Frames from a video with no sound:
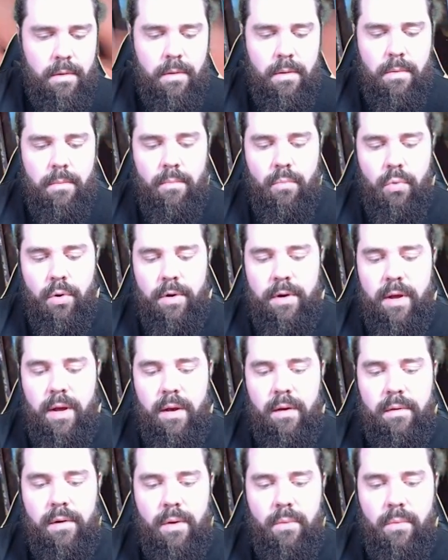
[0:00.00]

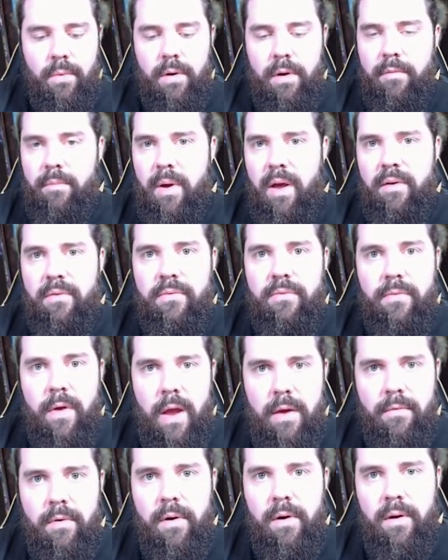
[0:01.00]
Mortality, one of my
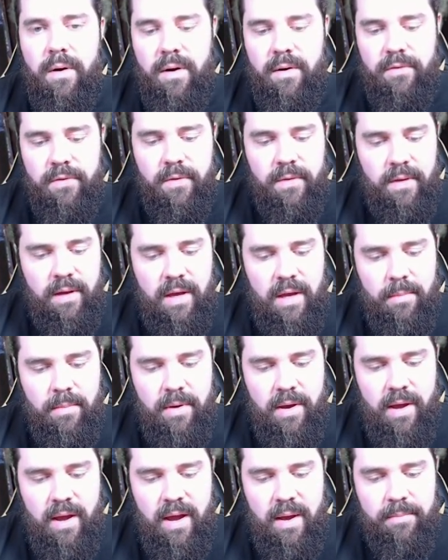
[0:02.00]
favorite arts in the game.
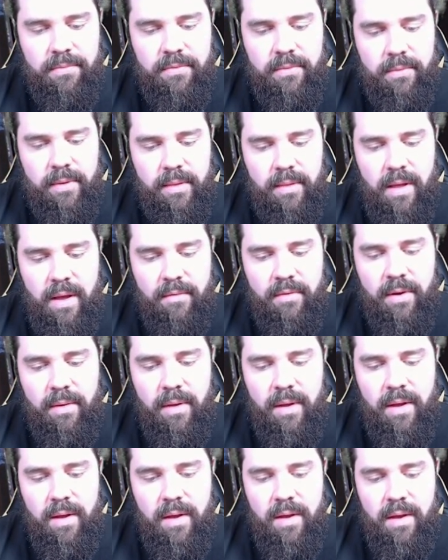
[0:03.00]
I absolutely love
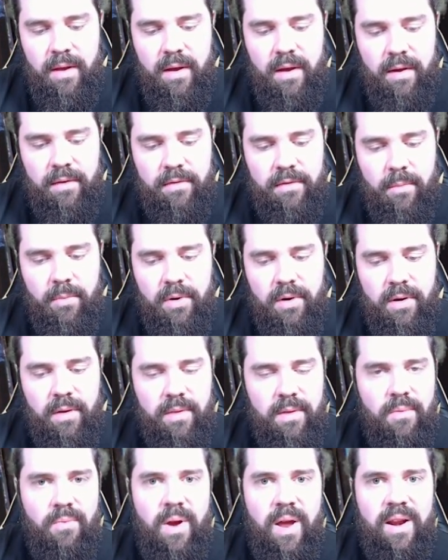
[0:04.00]
it. Someone
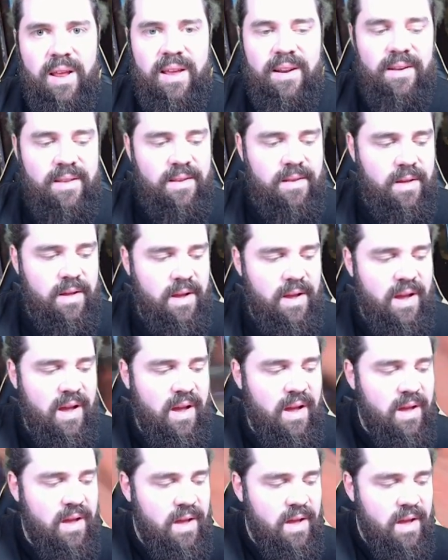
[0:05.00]
on the Reddit
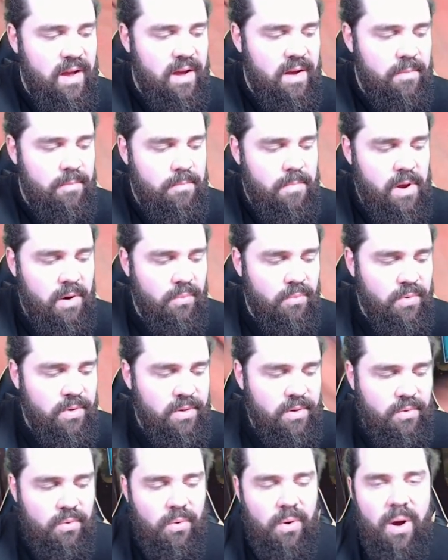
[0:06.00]
made a
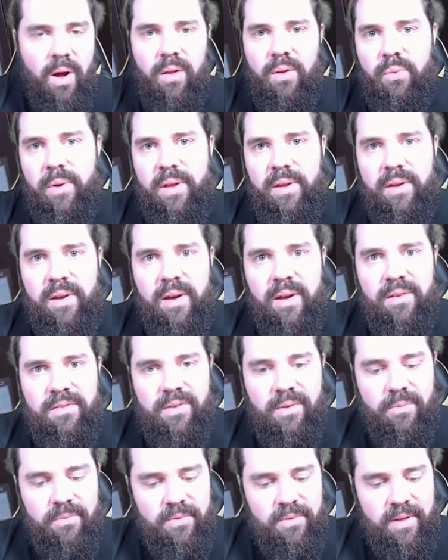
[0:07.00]
really cool Halloween
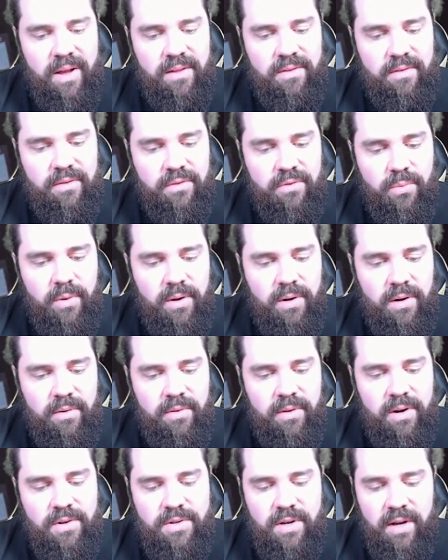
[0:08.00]
costume for that, so swing on
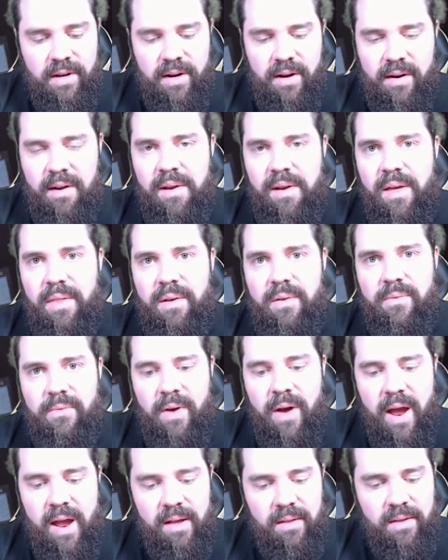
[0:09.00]
over there, check it out. Another
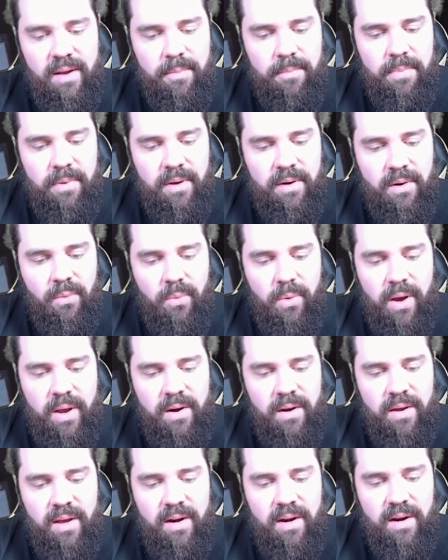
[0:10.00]
Violimp on our way
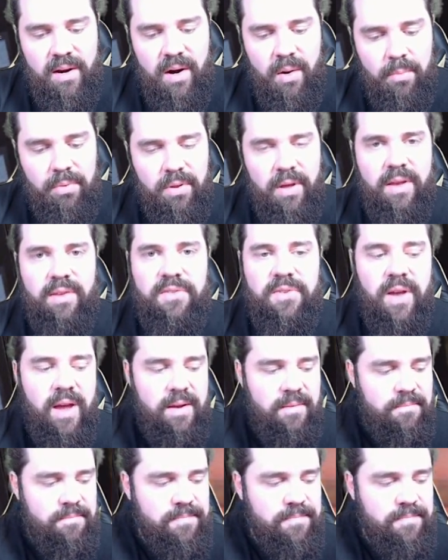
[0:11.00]
to getting our playset.